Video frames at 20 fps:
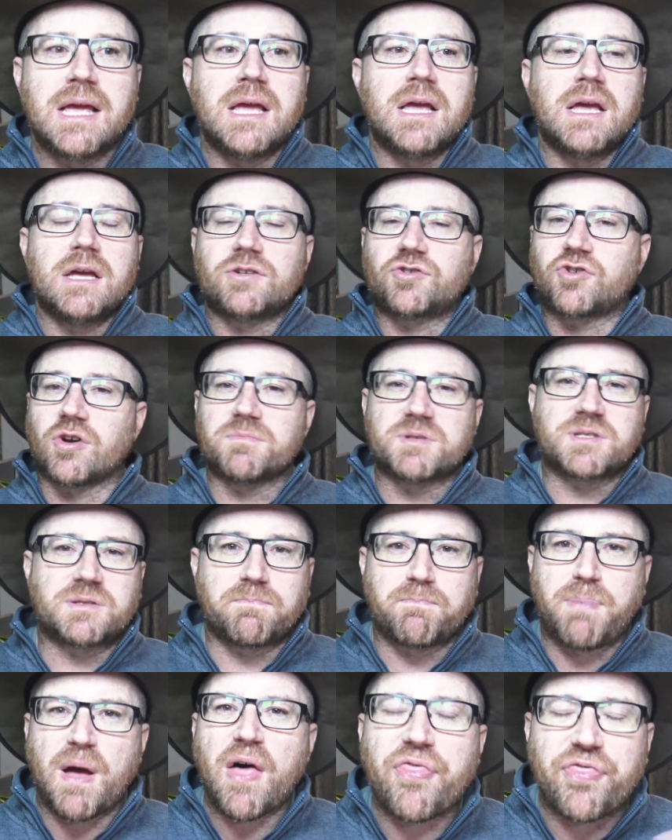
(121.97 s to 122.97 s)
Trump's
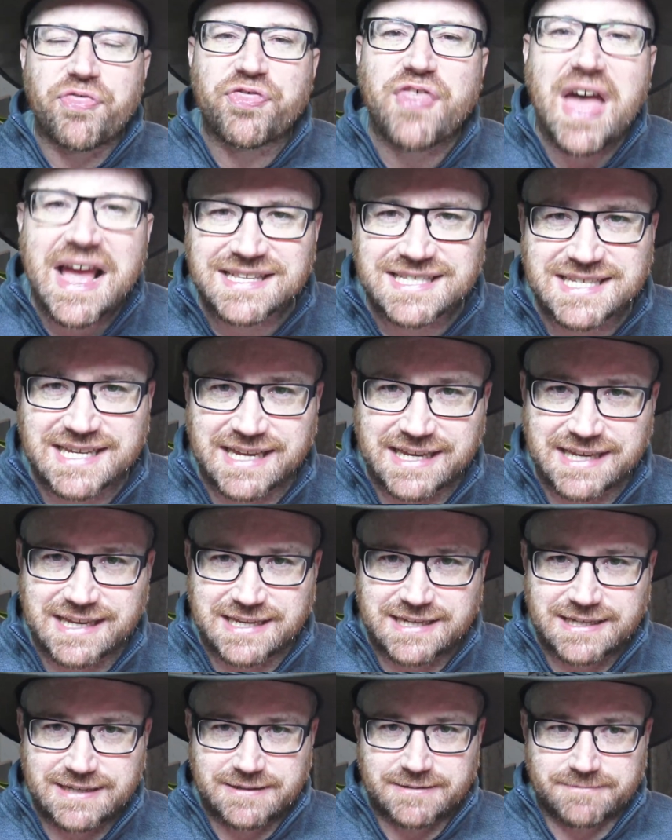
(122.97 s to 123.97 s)

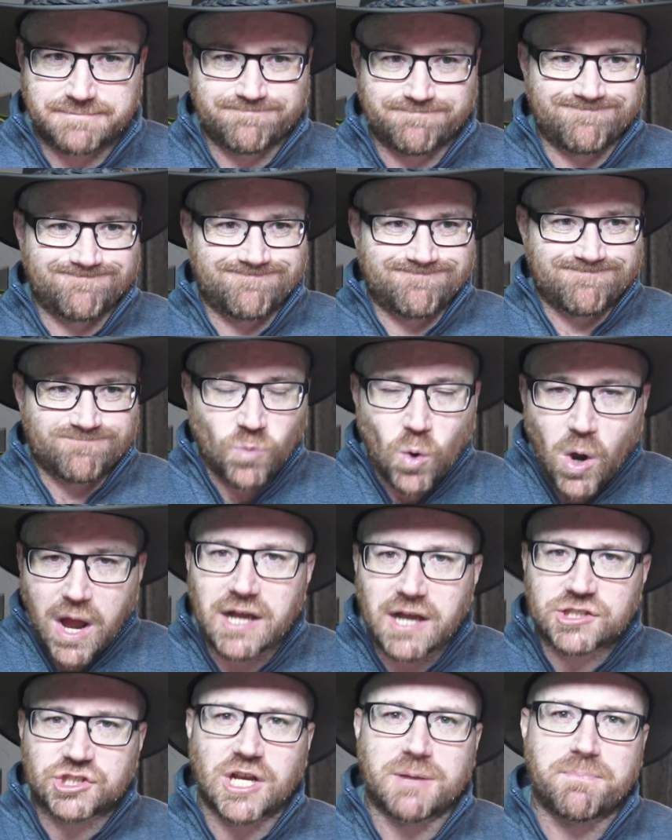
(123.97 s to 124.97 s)
pathetic
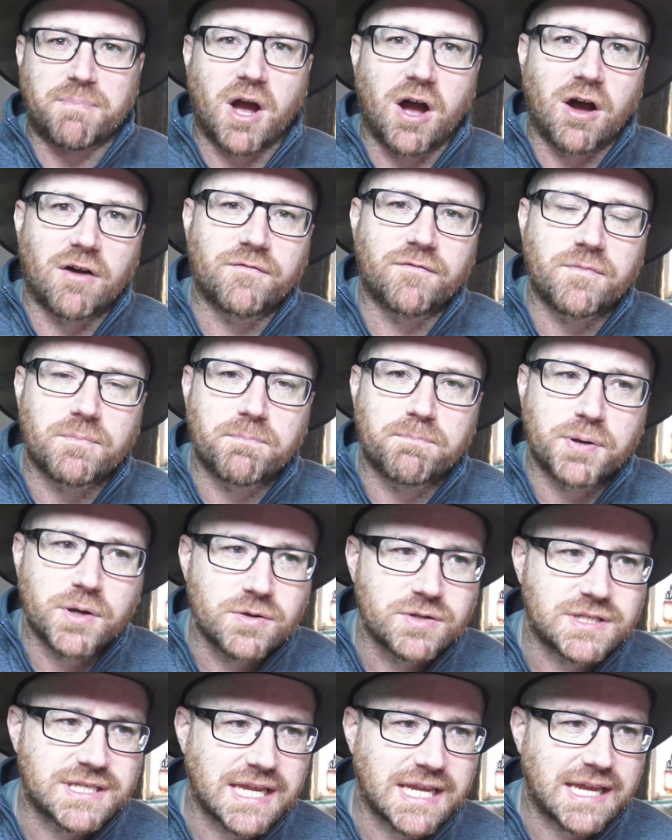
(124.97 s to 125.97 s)
worship of
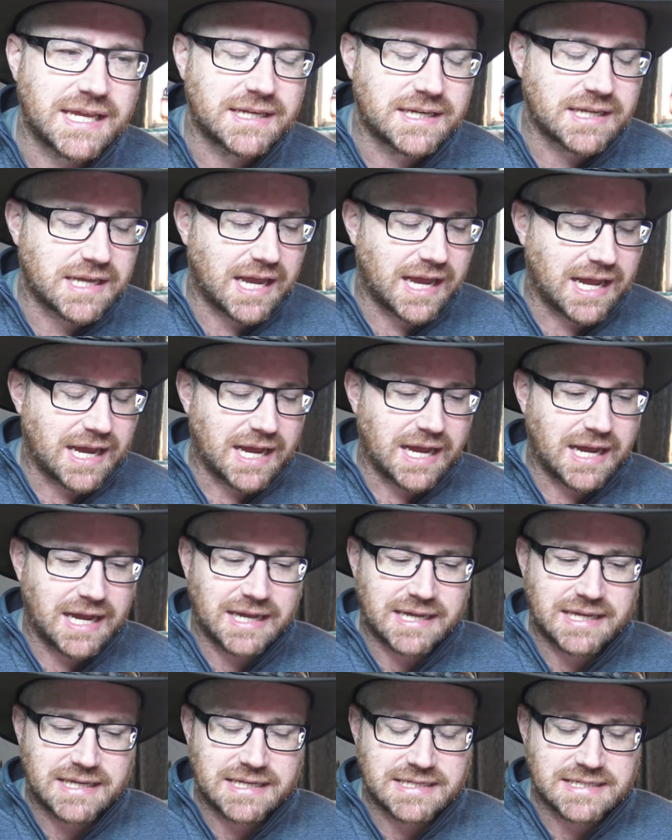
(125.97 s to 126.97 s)
Putin
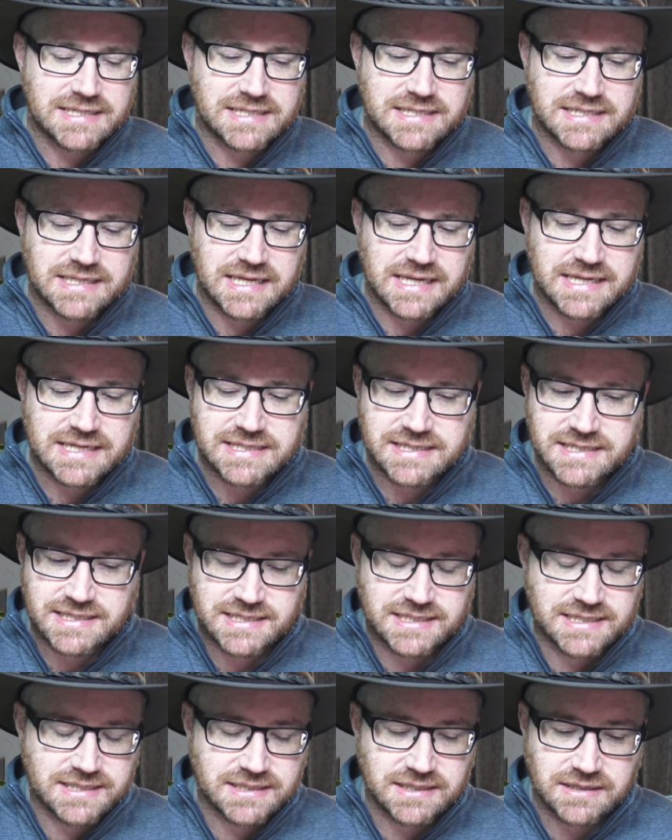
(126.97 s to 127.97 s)

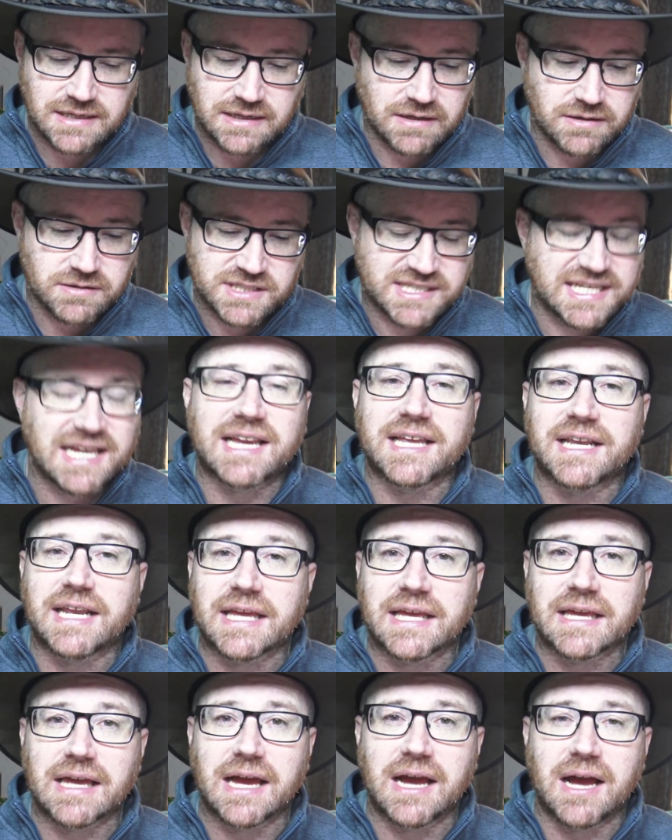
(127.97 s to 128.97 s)
is
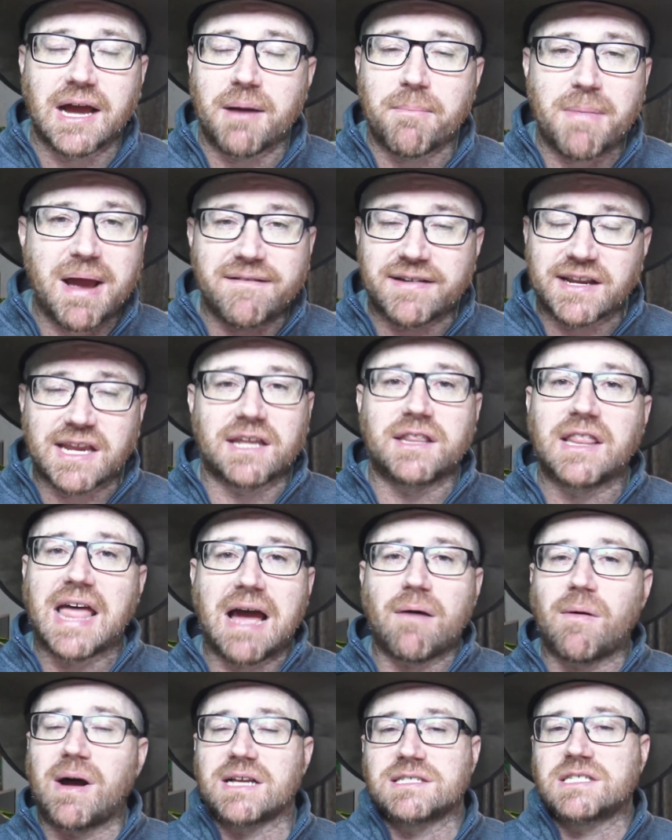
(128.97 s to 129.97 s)
sickening. America
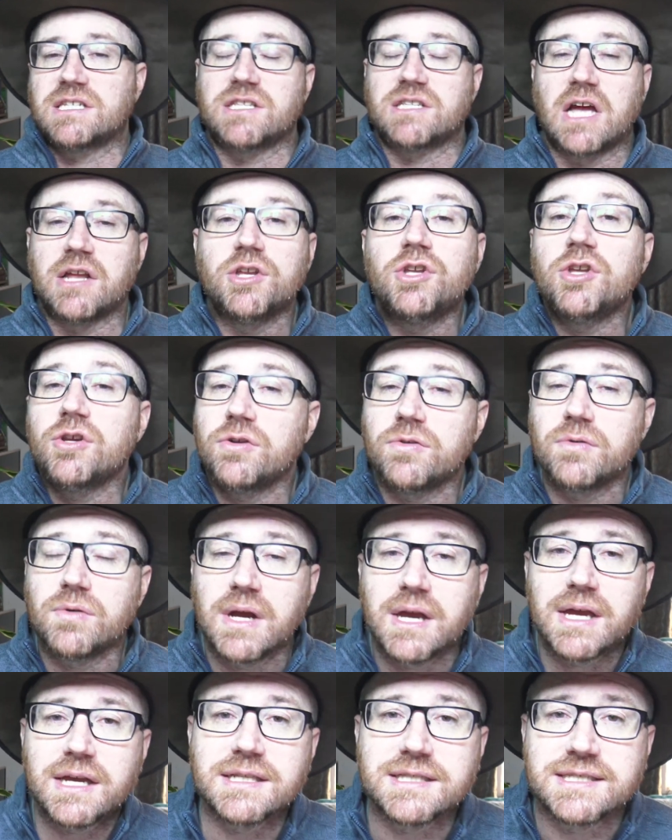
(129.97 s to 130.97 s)
now has a new
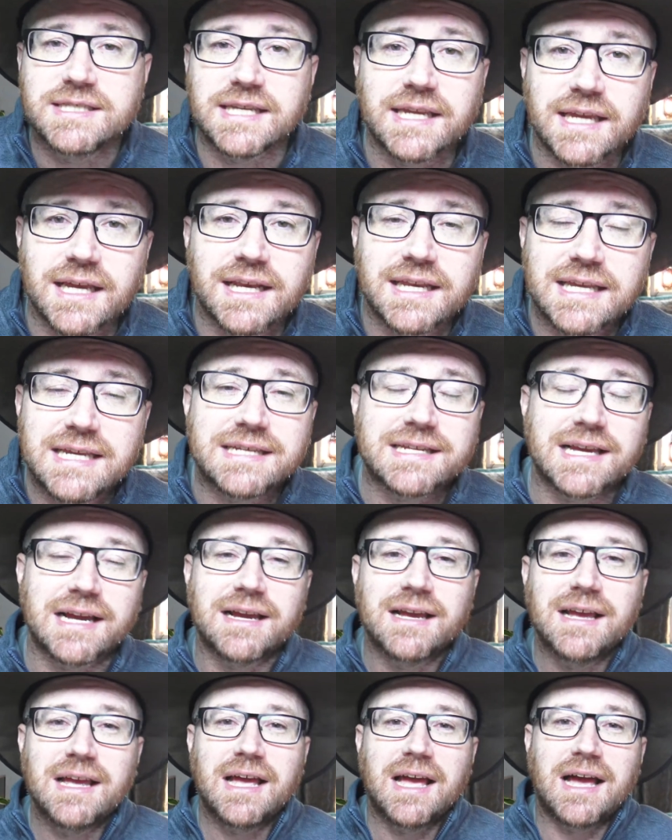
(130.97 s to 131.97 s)
dear leader,
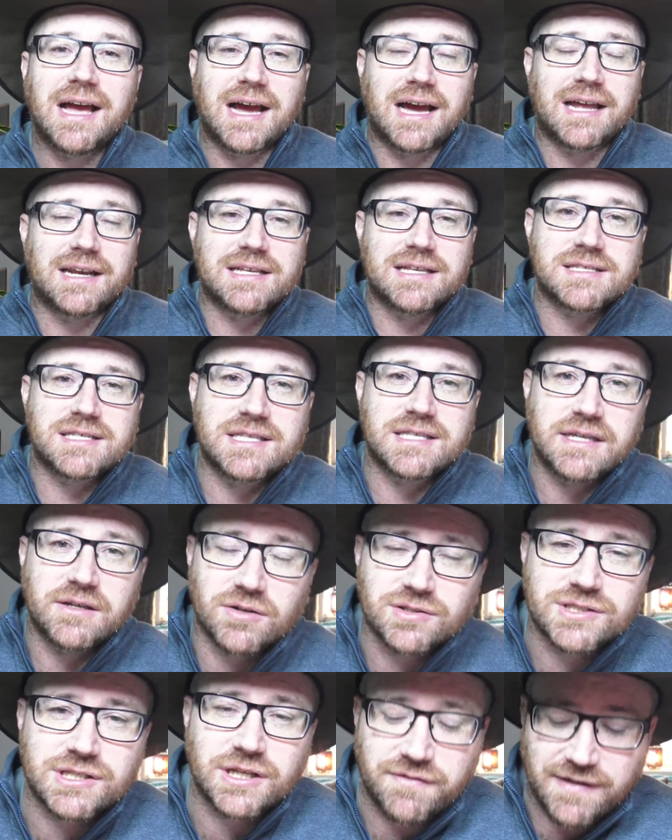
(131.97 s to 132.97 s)
and it's the
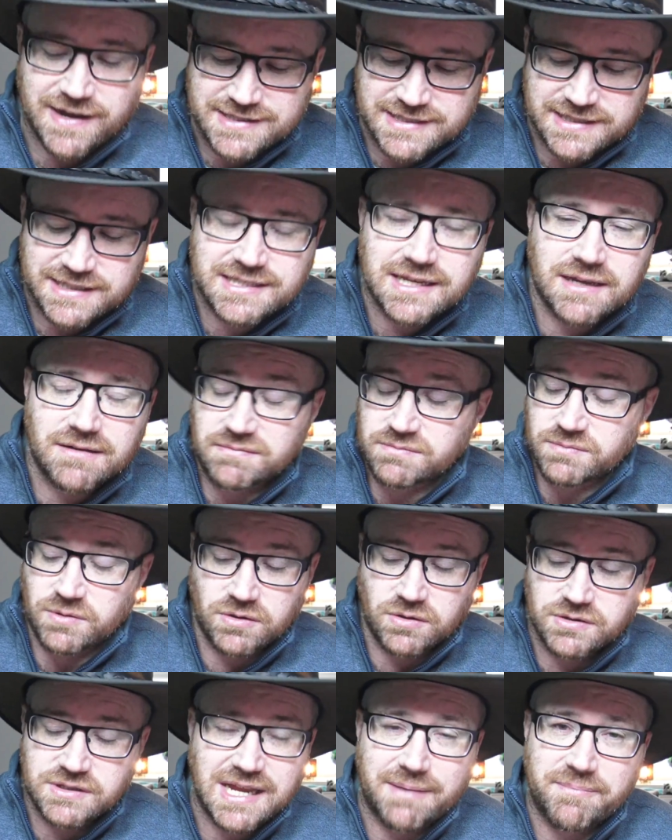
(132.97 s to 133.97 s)
autocratic,
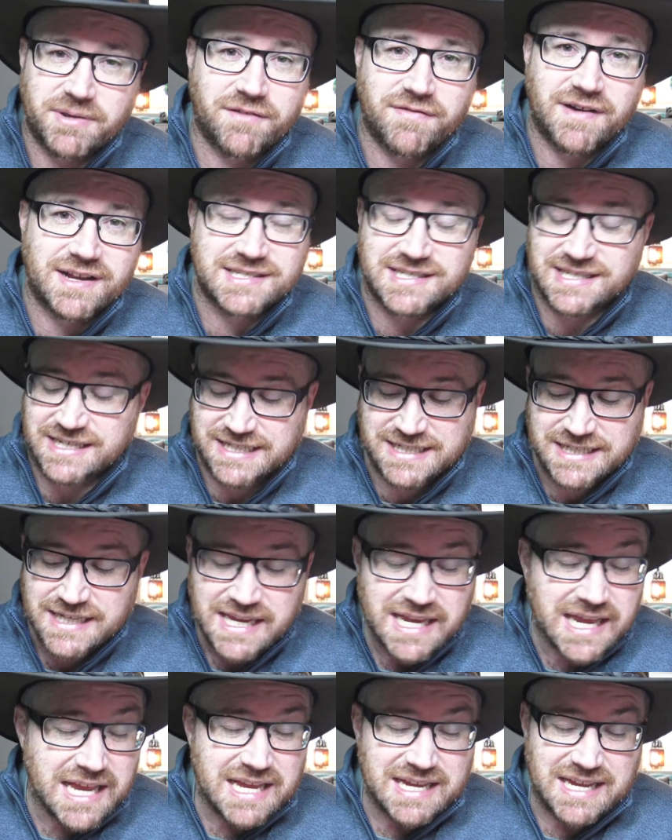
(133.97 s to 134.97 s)
undemocratic,
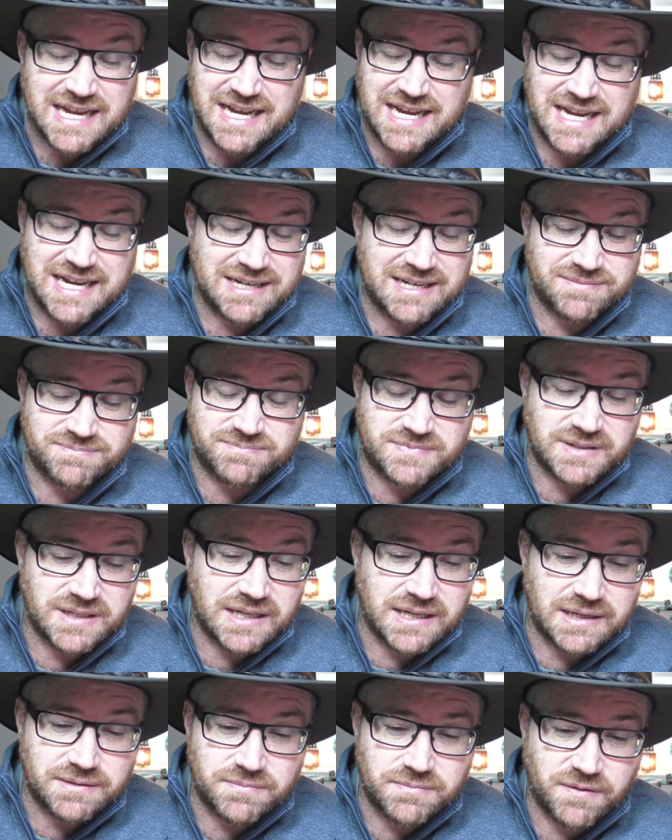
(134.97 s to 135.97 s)

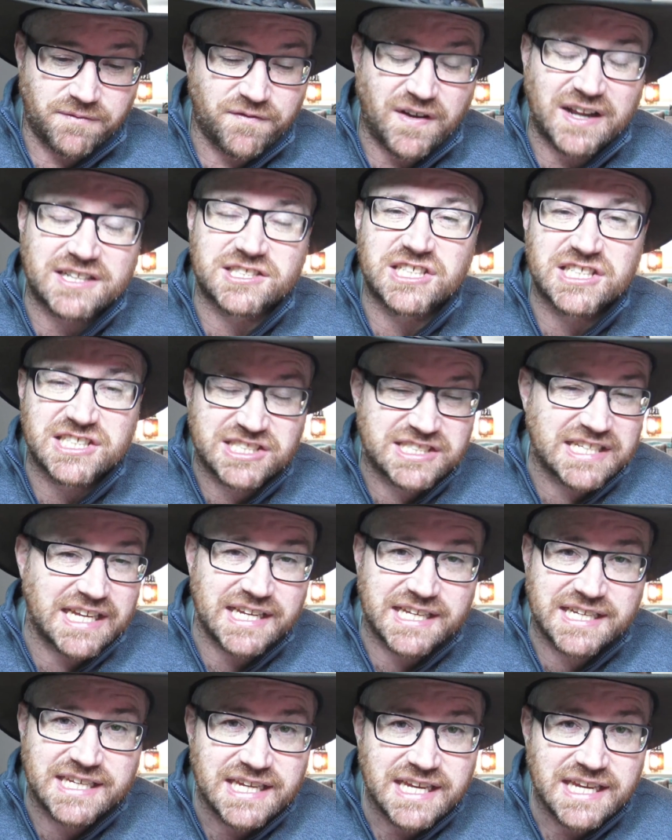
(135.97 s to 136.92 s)
fascistic,